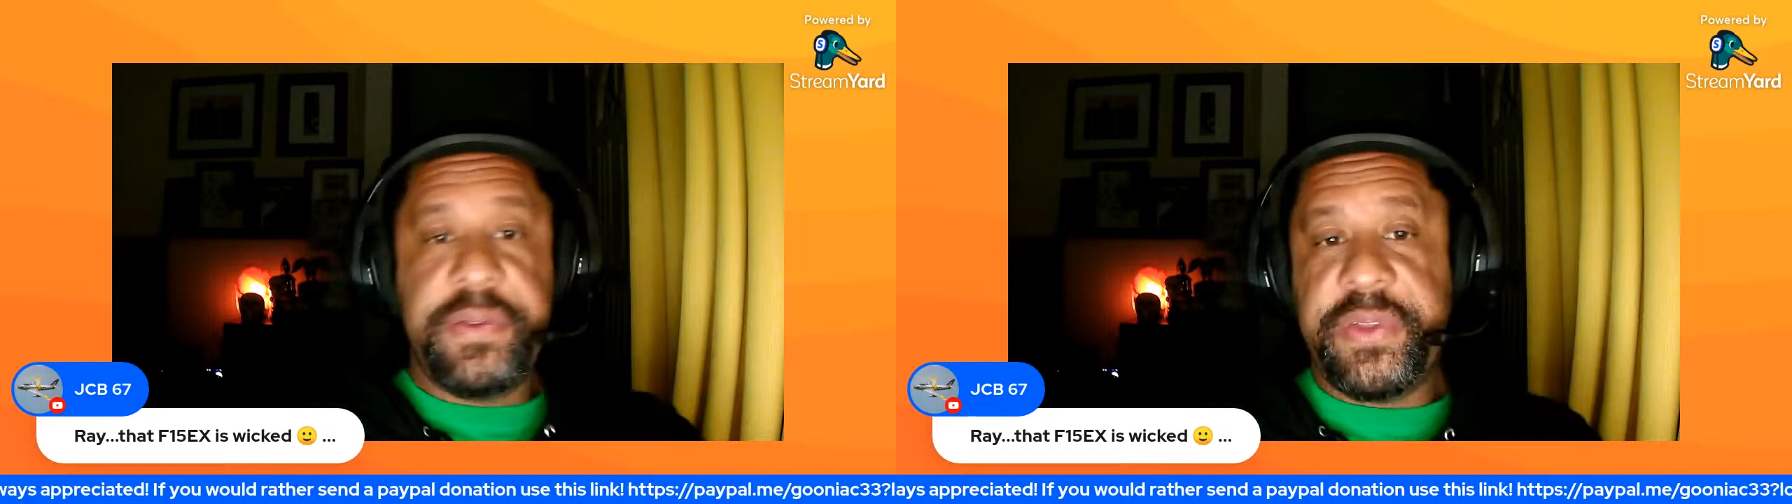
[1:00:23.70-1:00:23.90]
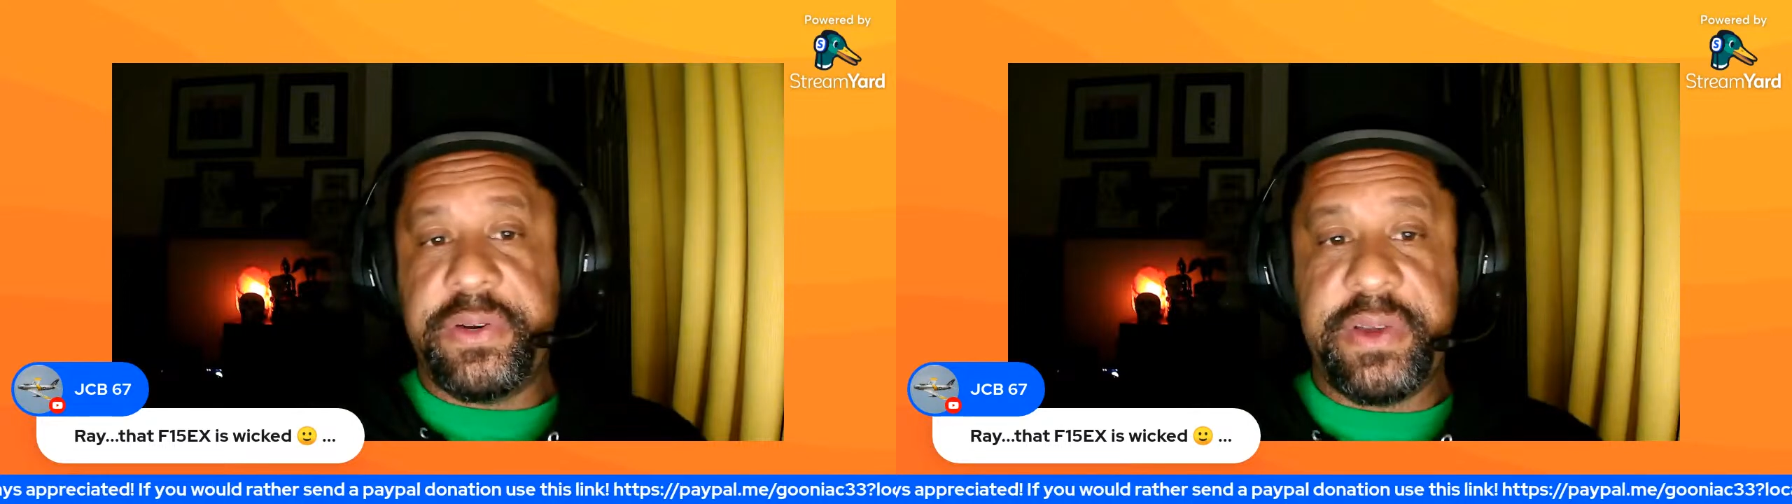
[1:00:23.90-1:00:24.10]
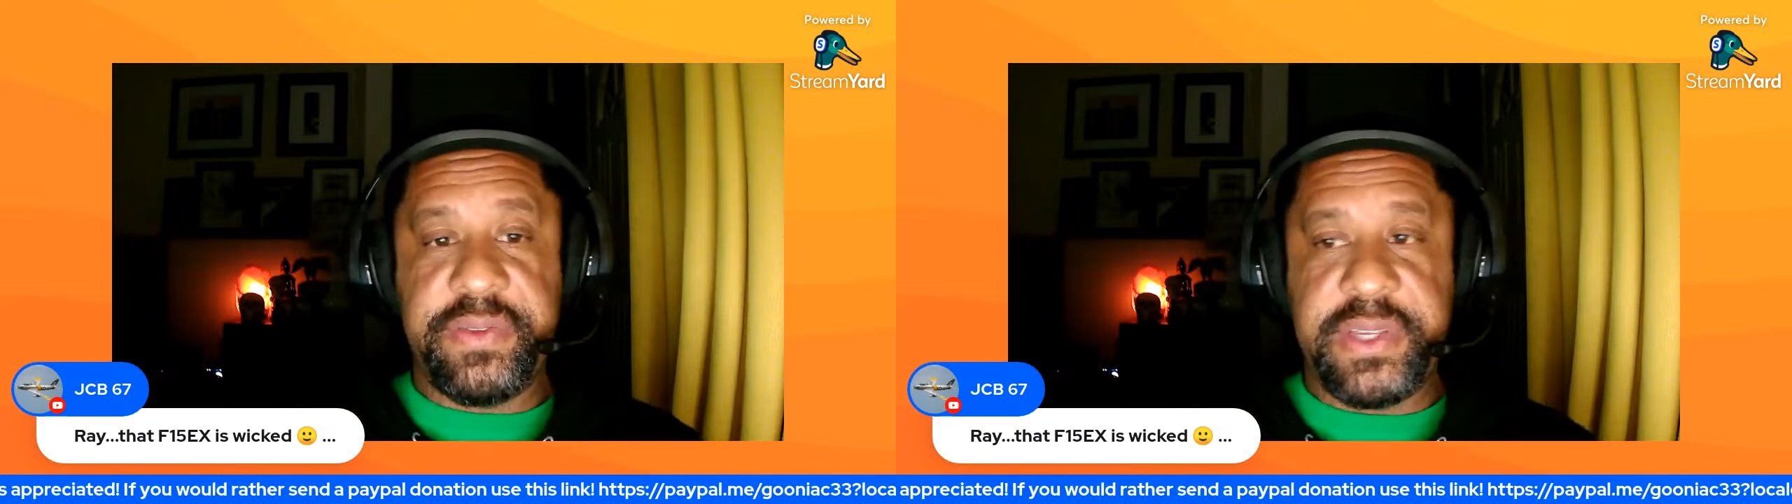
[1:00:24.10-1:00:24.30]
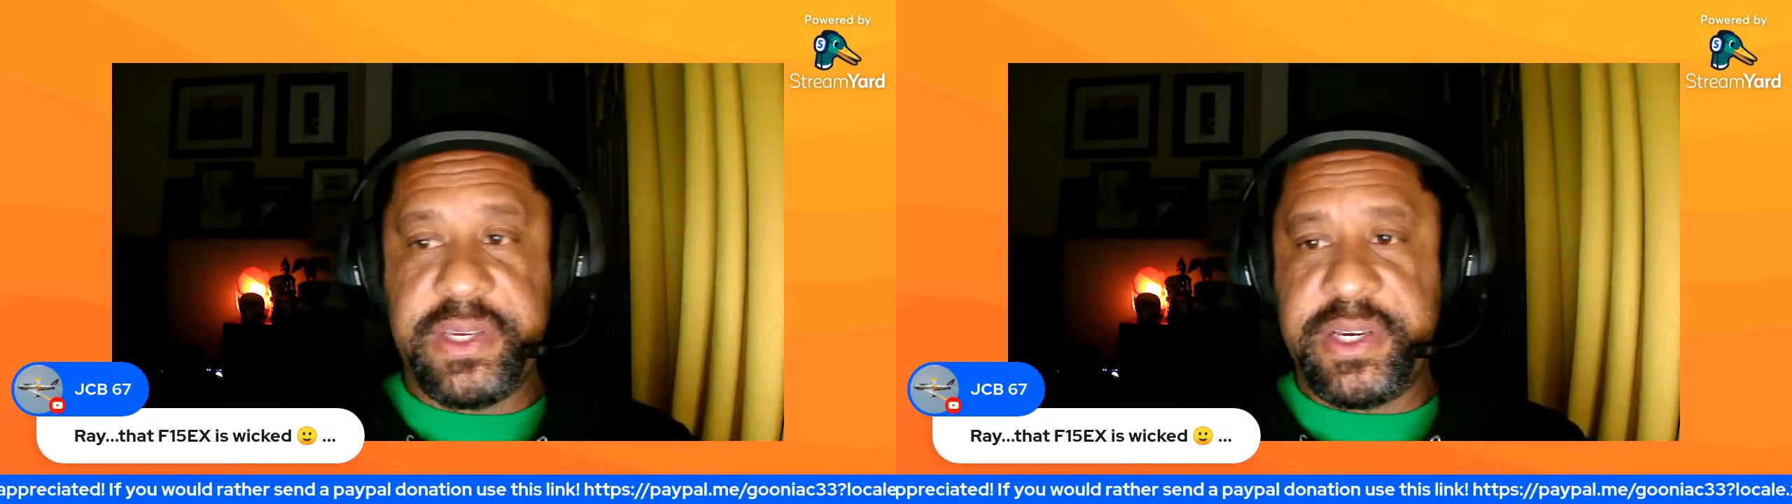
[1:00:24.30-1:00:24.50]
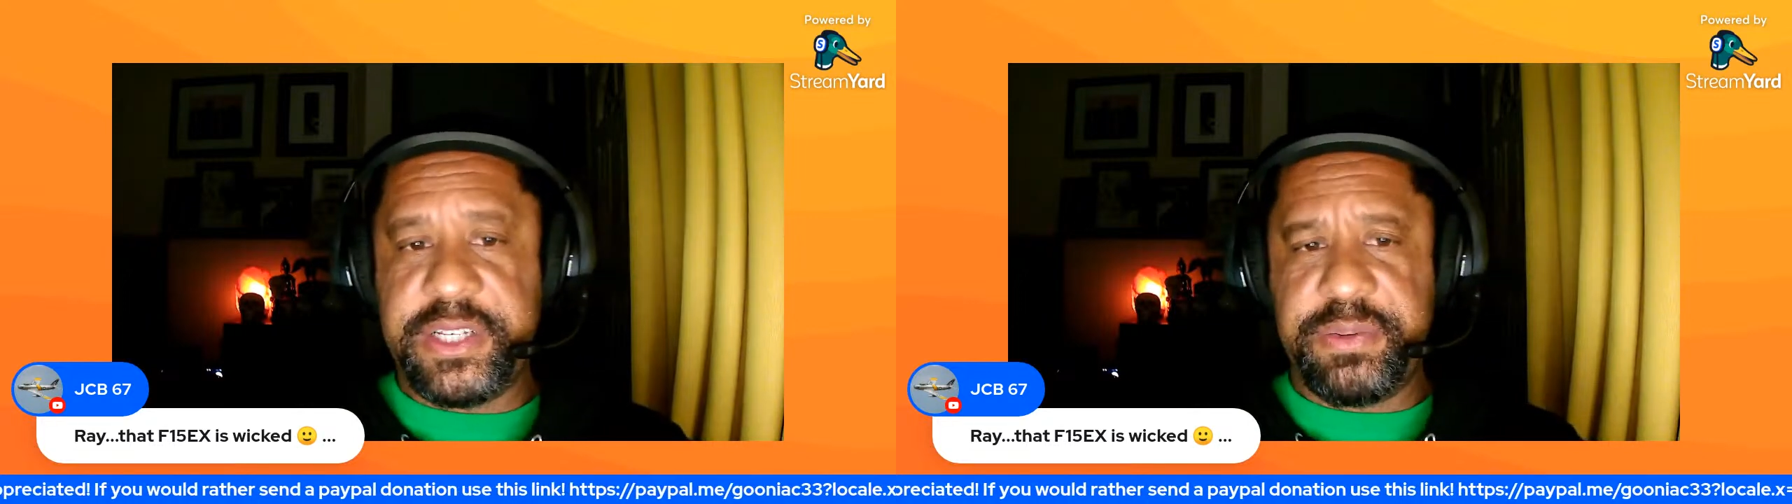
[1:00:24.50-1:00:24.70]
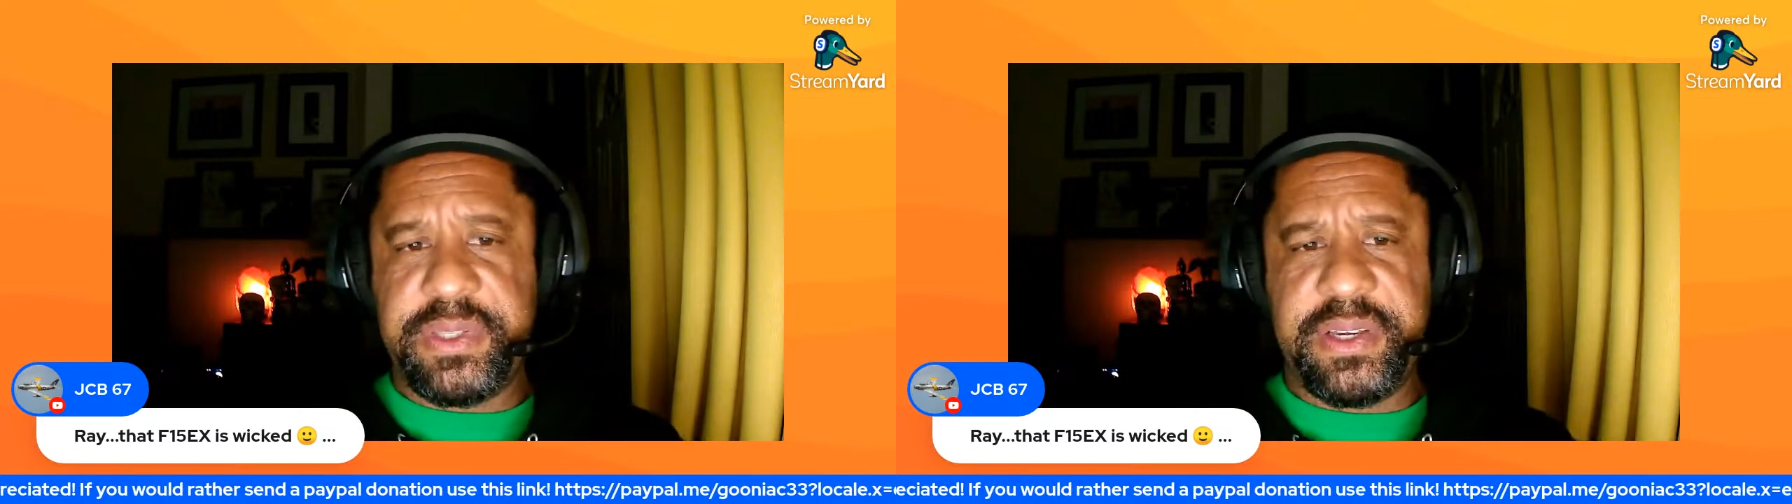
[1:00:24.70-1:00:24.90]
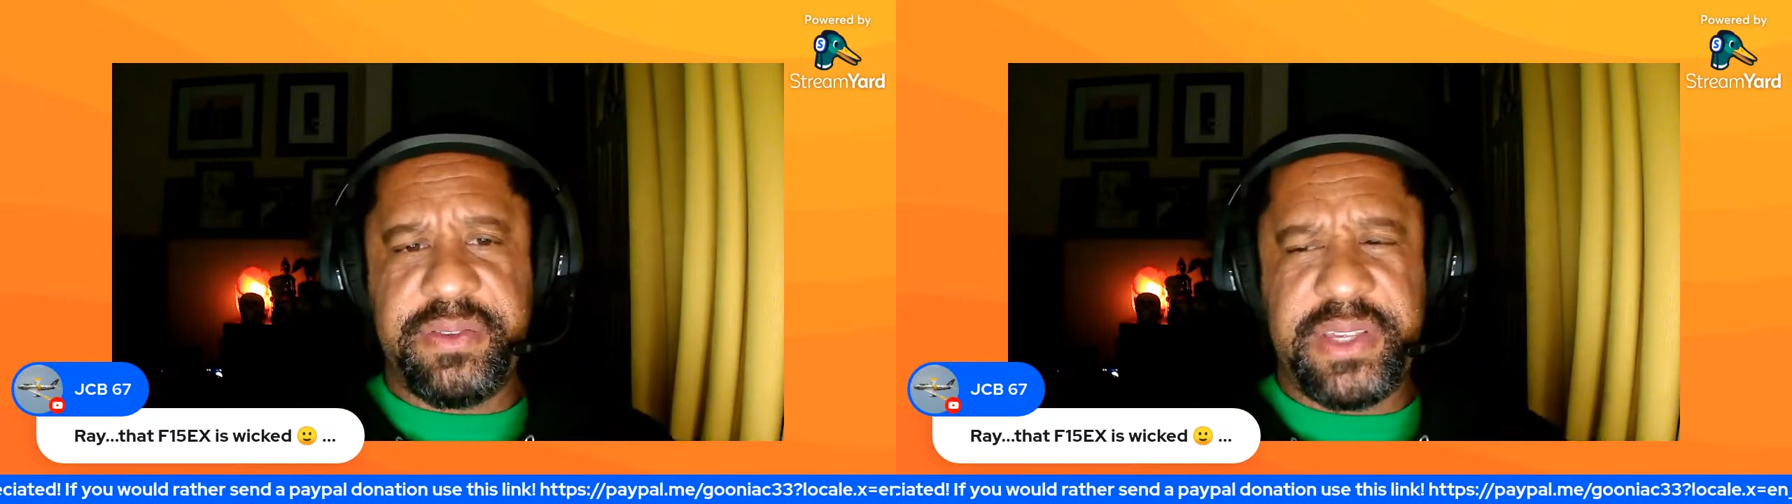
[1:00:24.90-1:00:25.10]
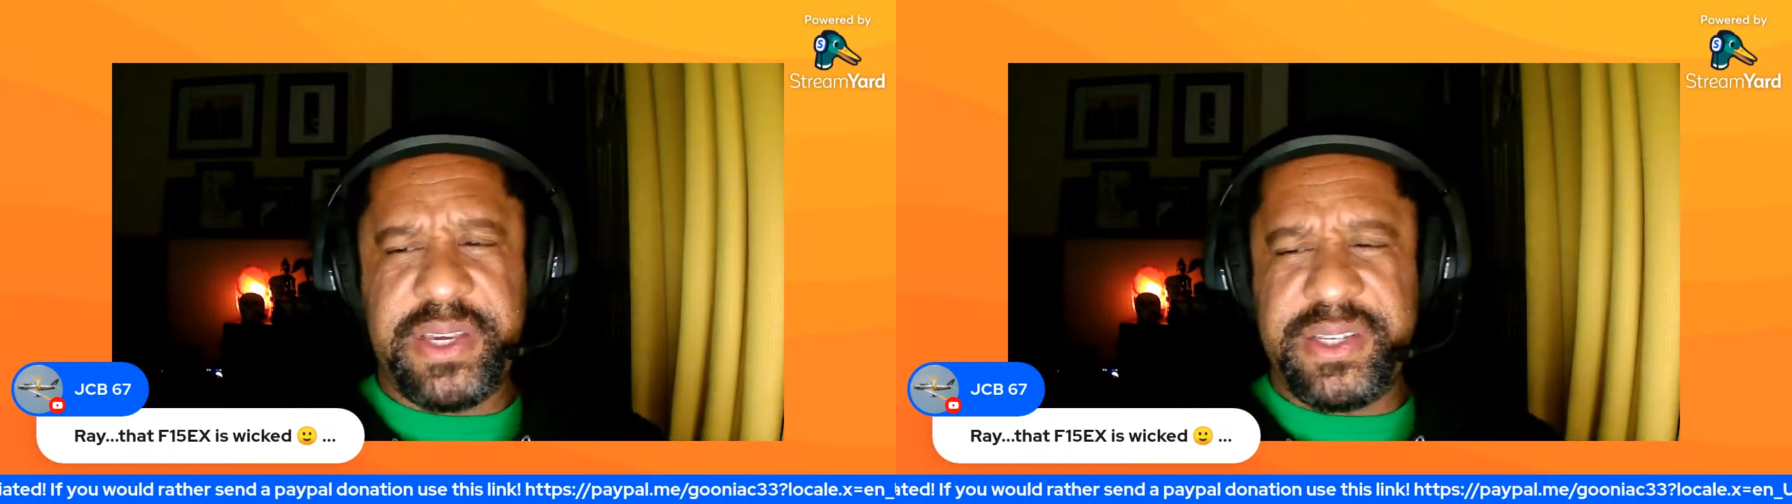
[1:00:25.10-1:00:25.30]
have the SQ. I
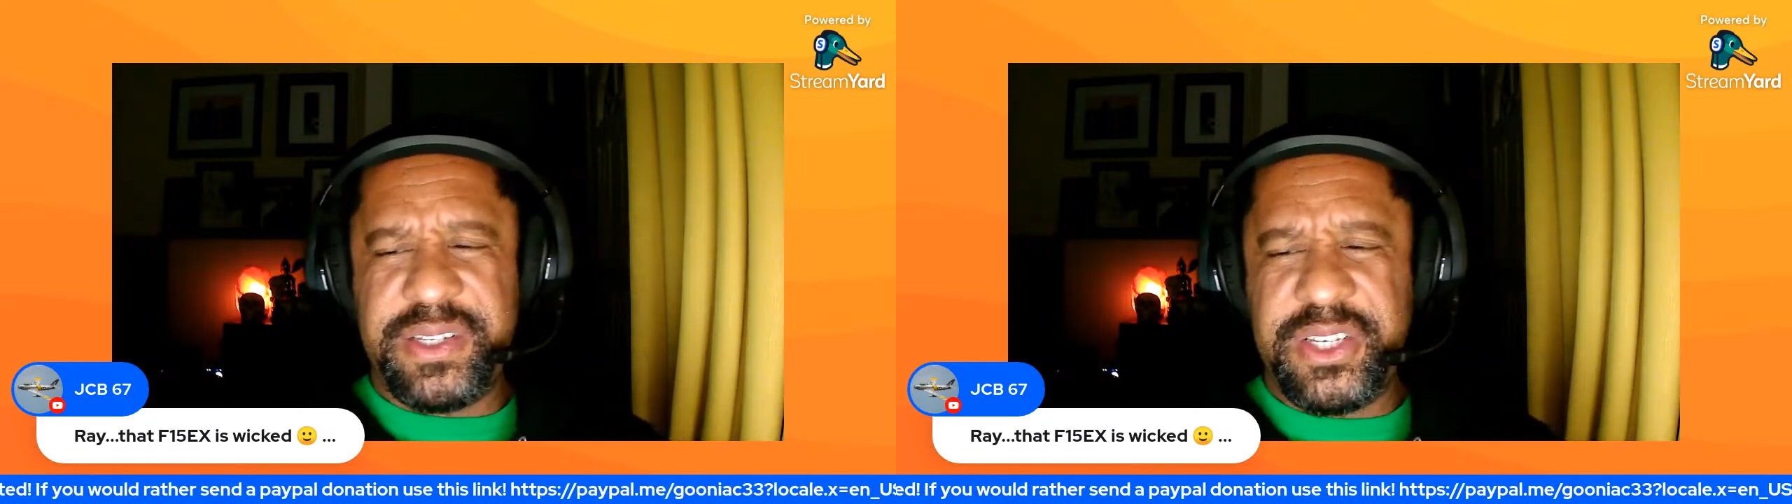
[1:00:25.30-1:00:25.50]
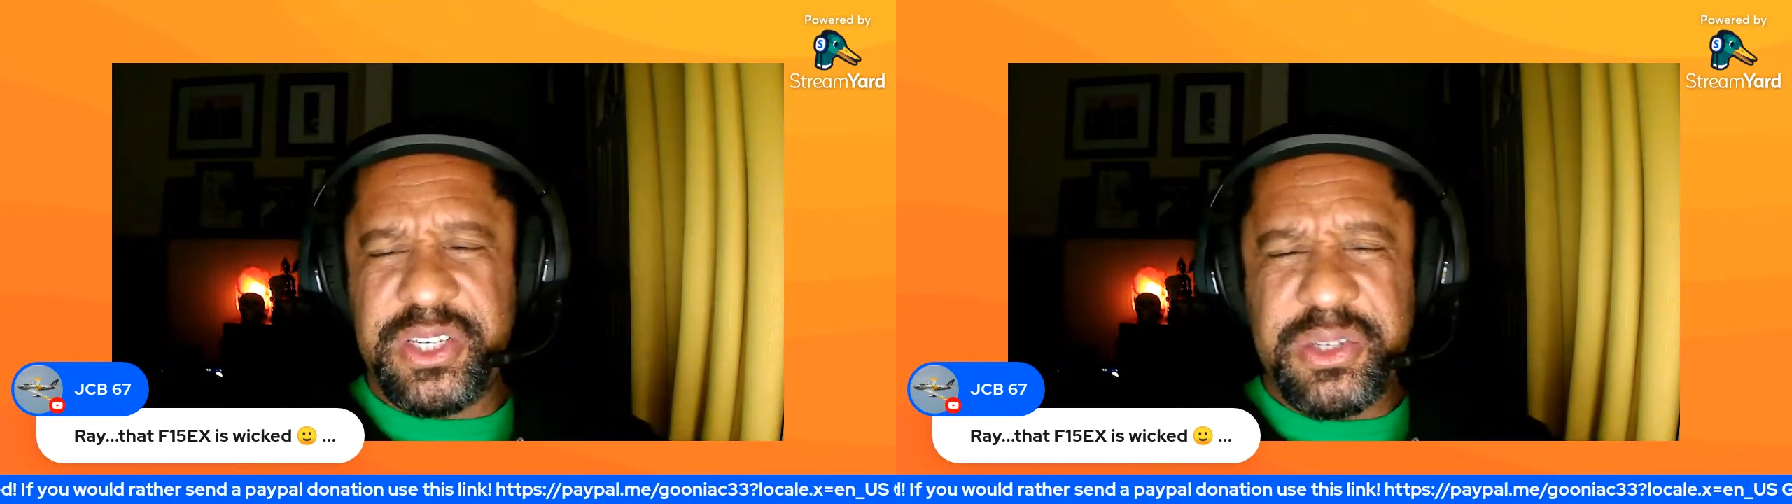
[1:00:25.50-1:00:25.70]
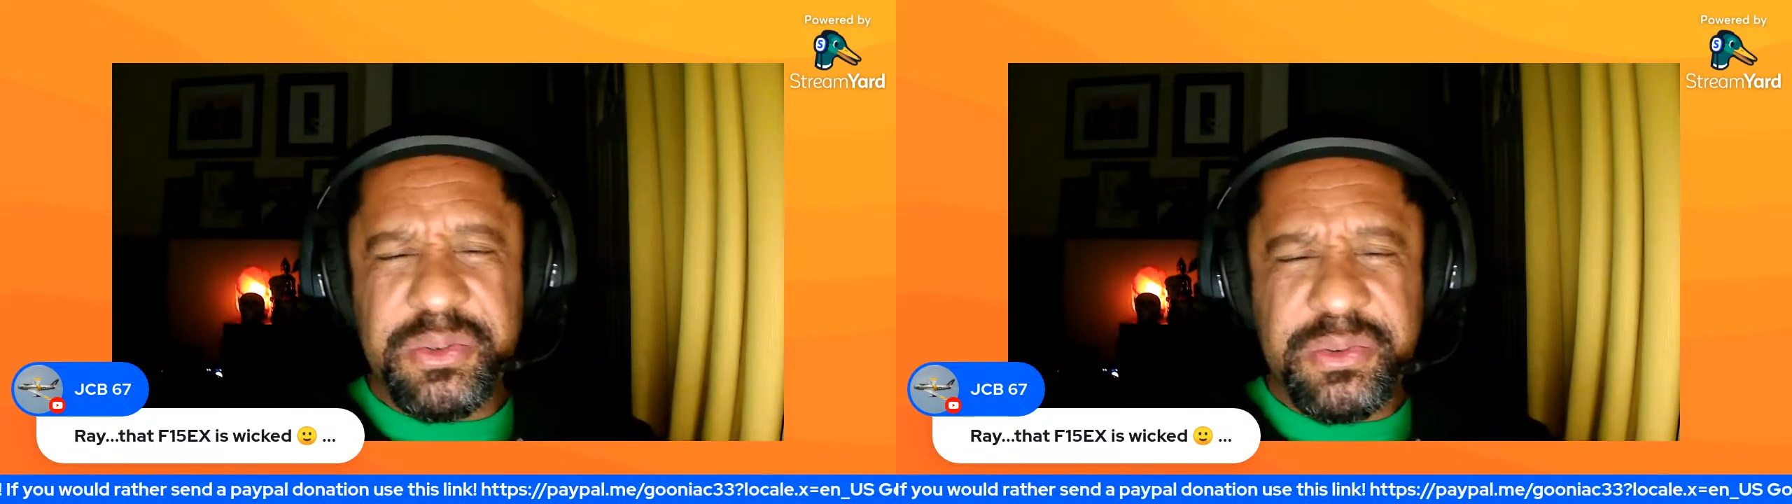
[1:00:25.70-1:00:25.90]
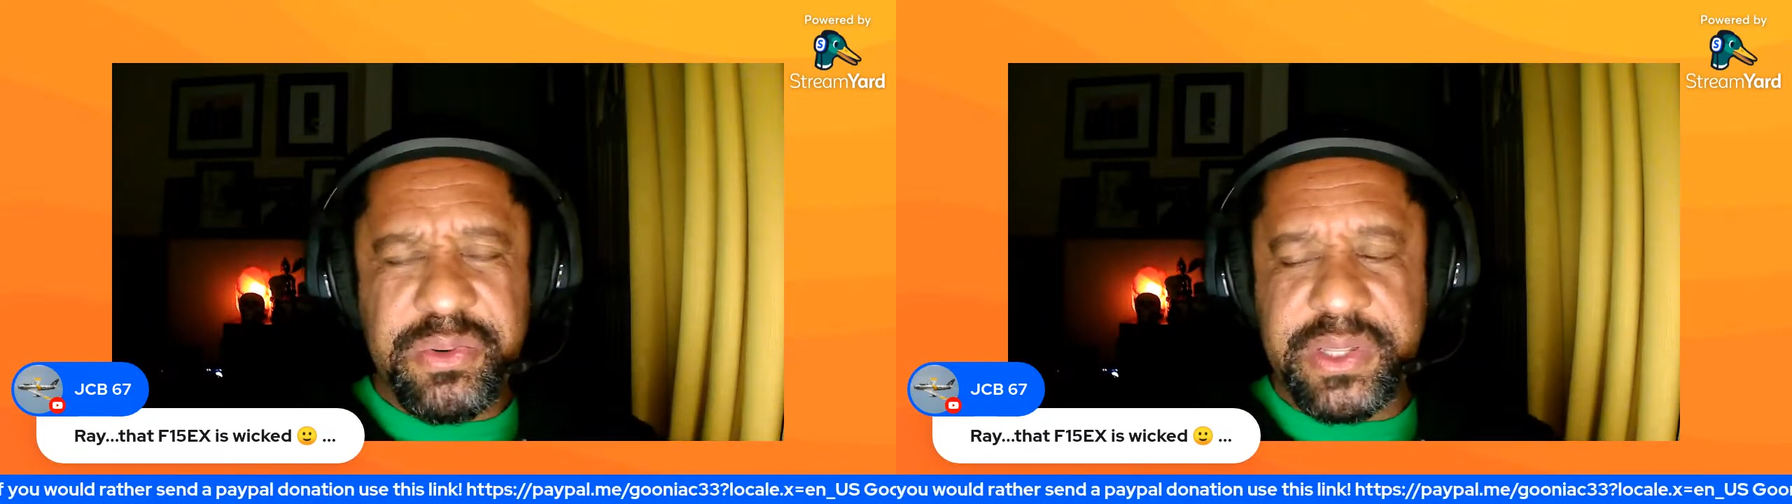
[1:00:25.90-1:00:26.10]
think that's what it's called.